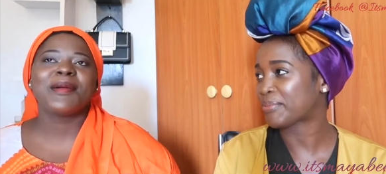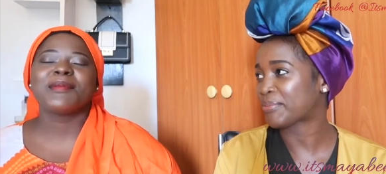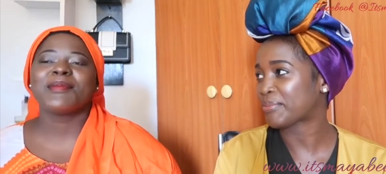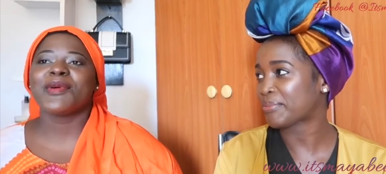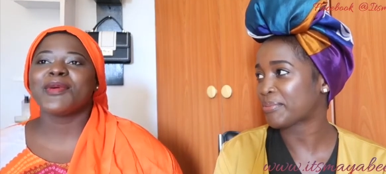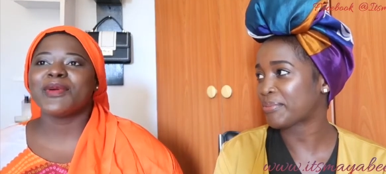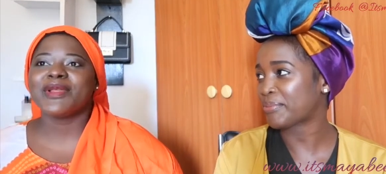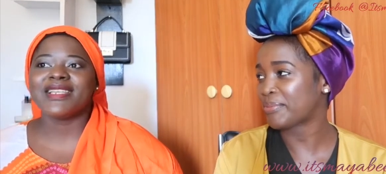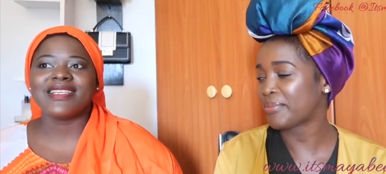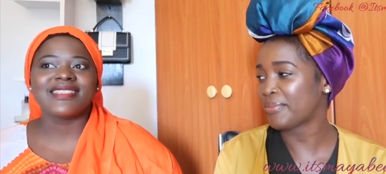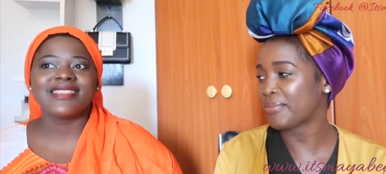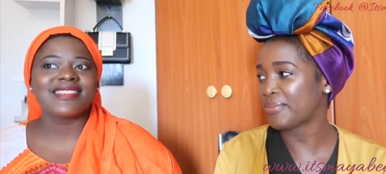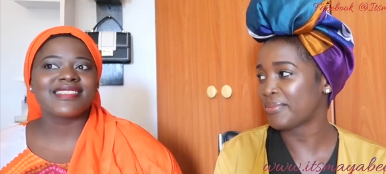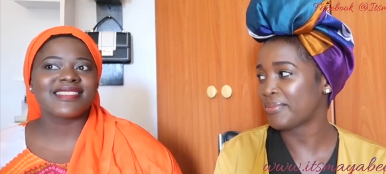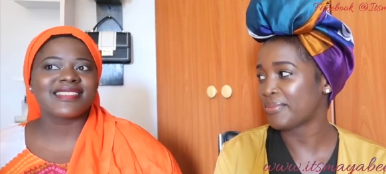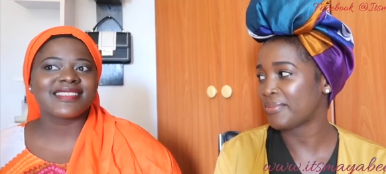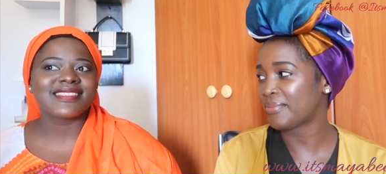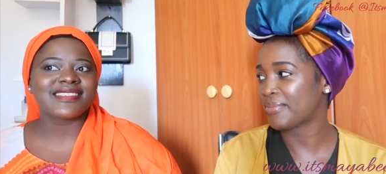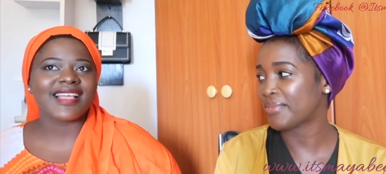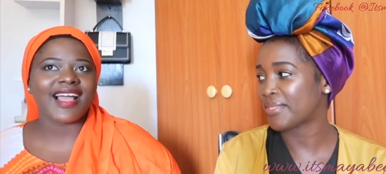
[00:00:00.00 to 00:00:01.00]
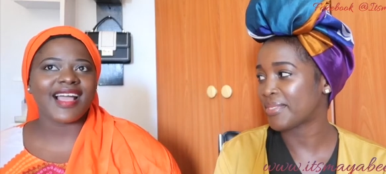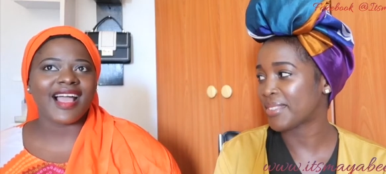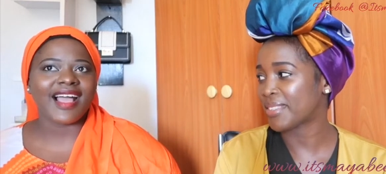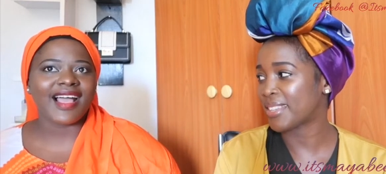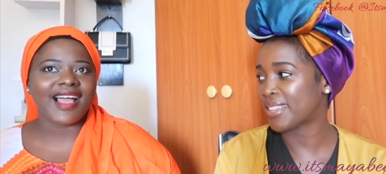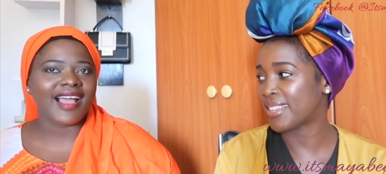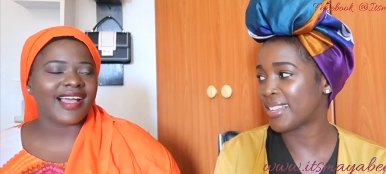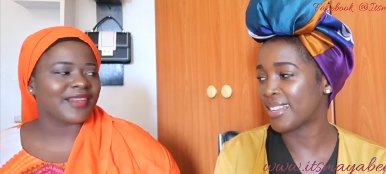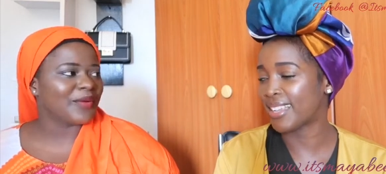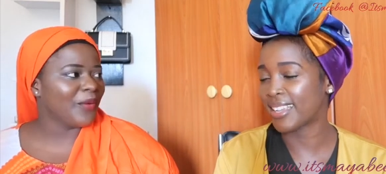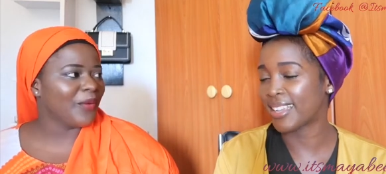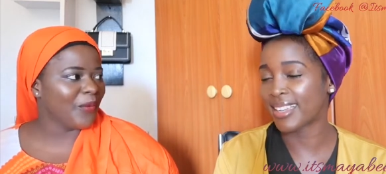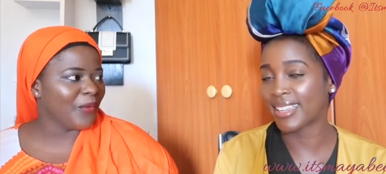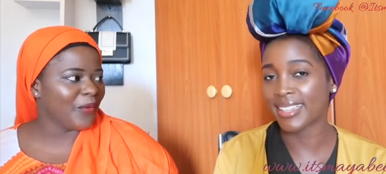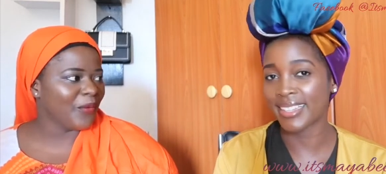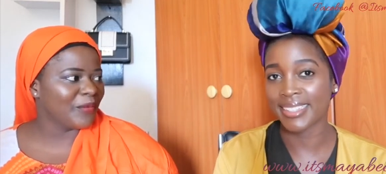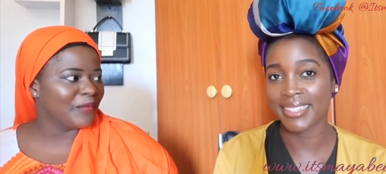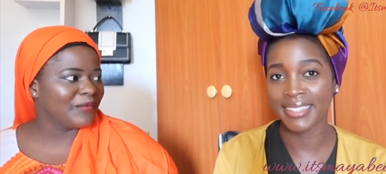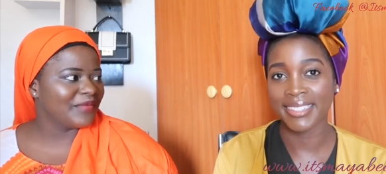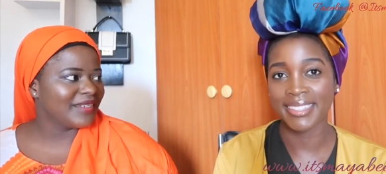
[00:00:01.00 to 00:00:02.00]
Speaker 1: But when it's at
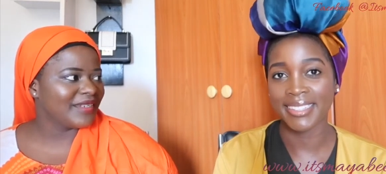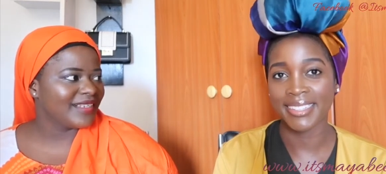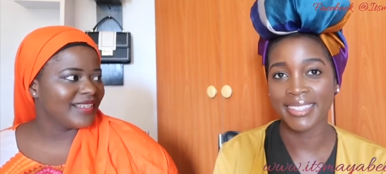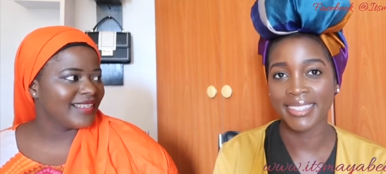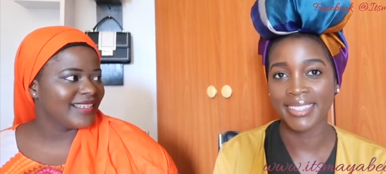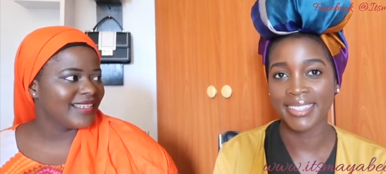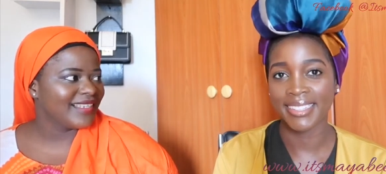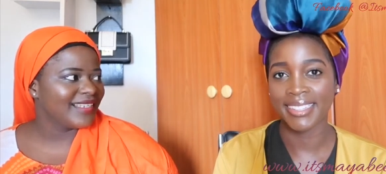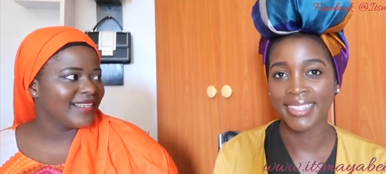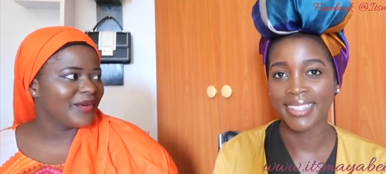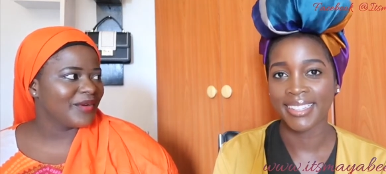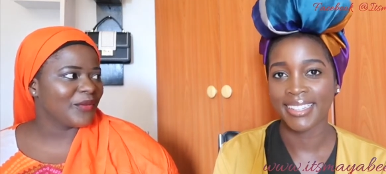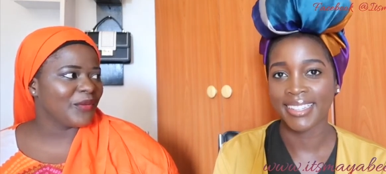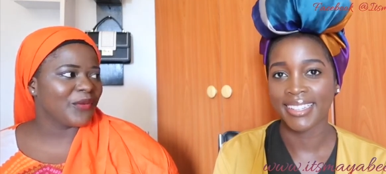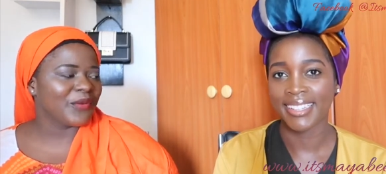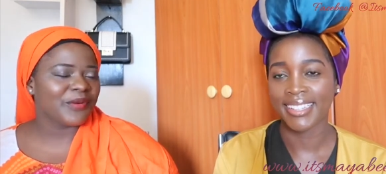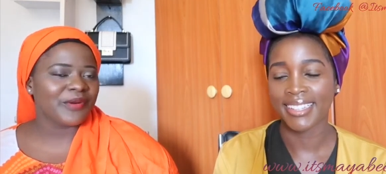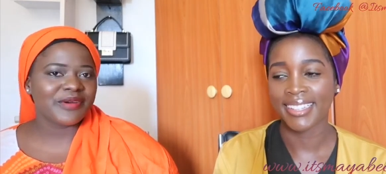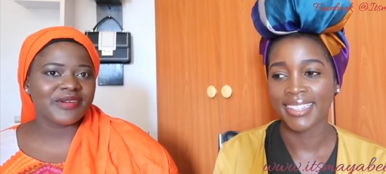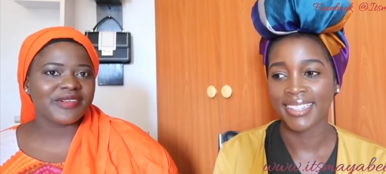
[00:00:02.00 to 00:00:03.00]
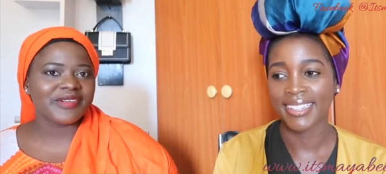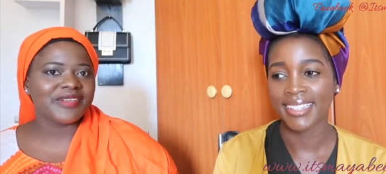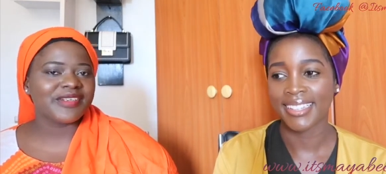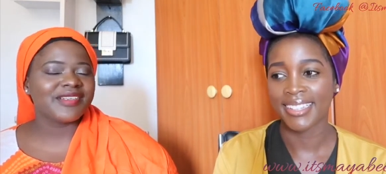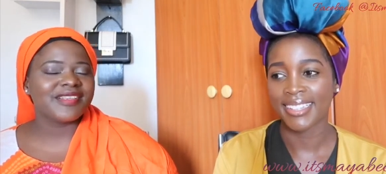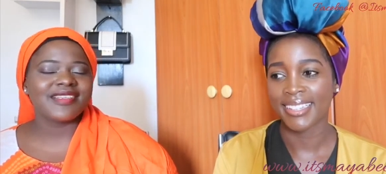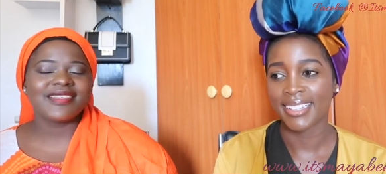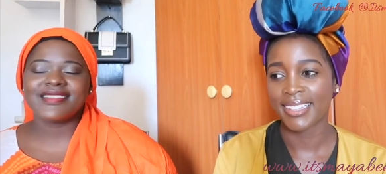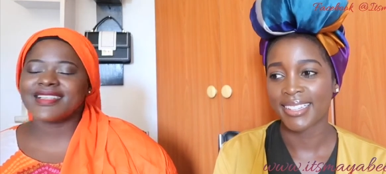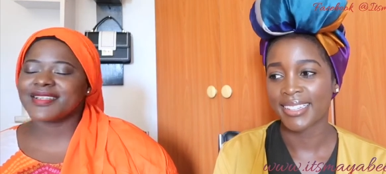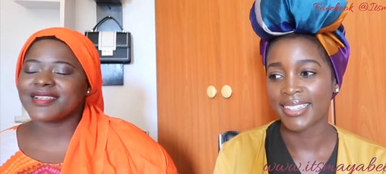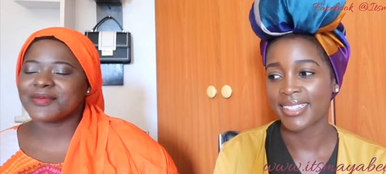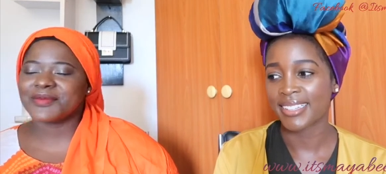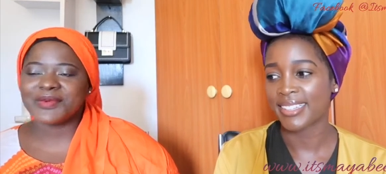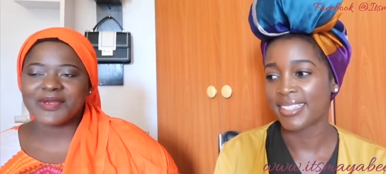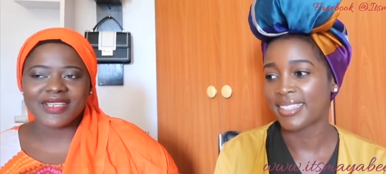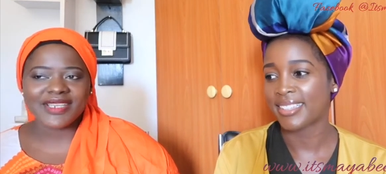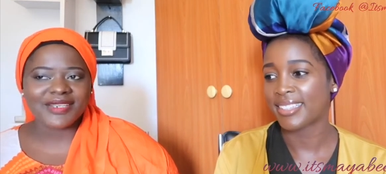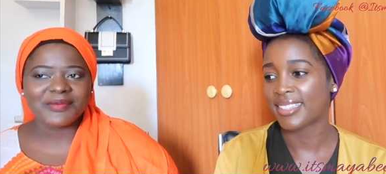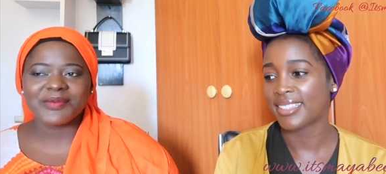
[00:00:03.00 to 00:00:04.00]
home, or like
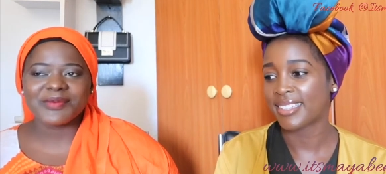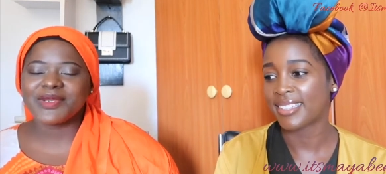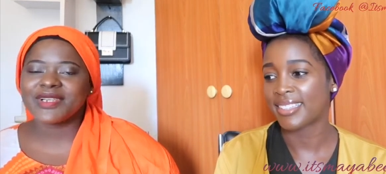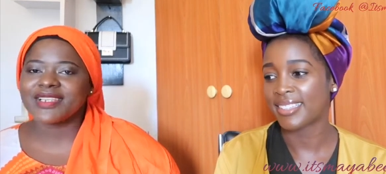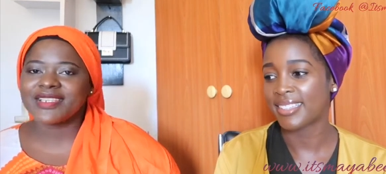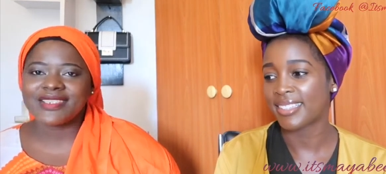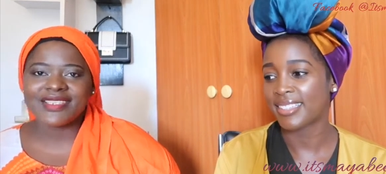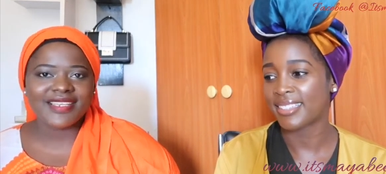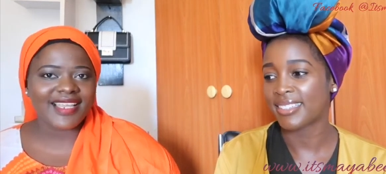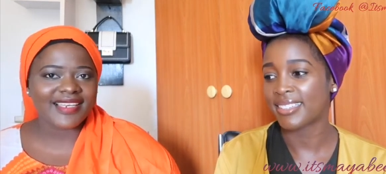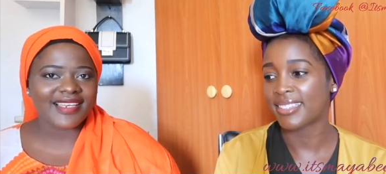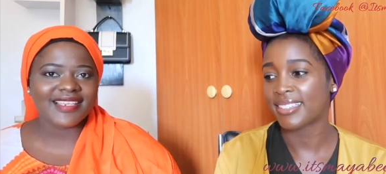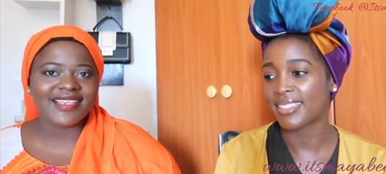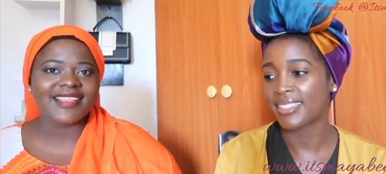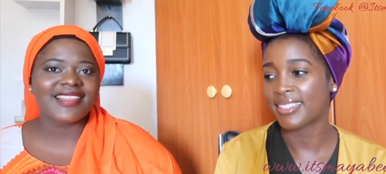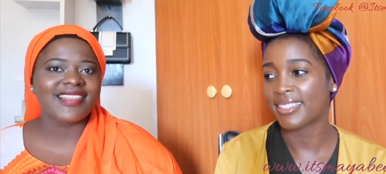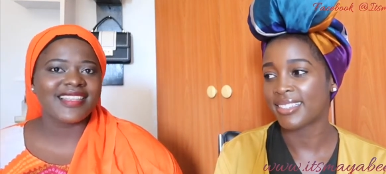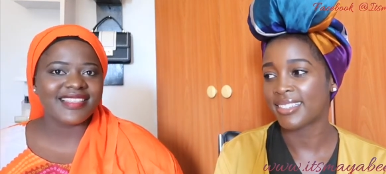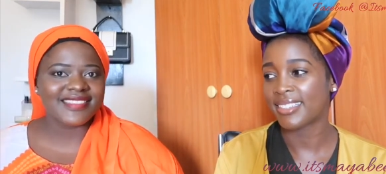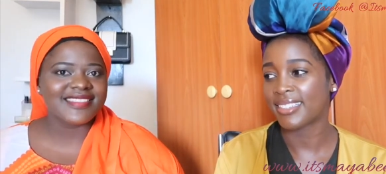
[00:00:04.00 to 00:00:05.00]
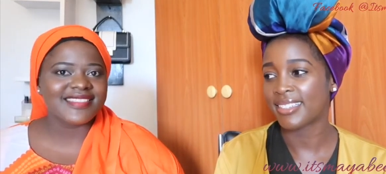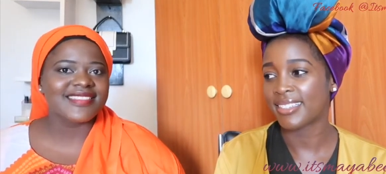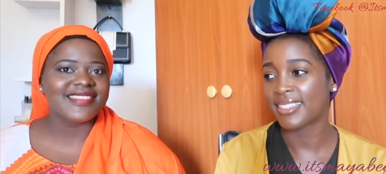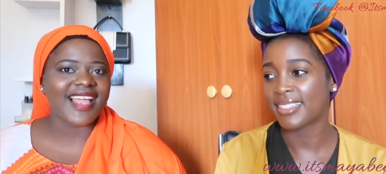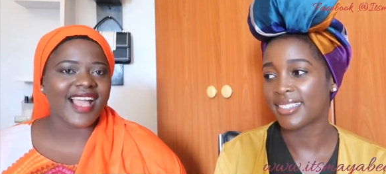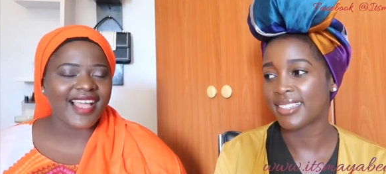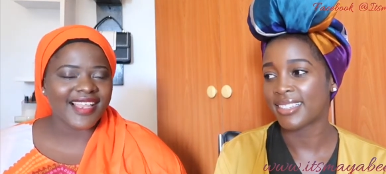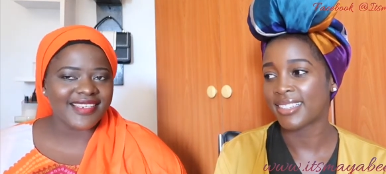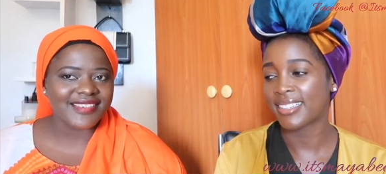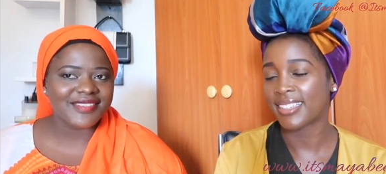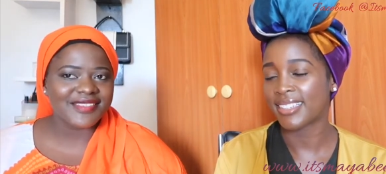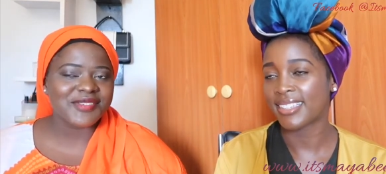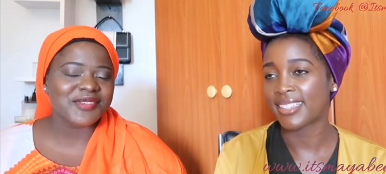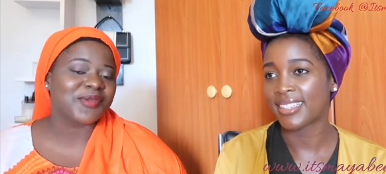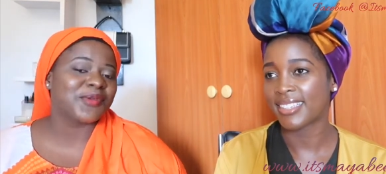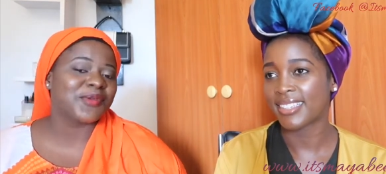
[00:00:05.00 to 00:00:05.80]
we're getting things done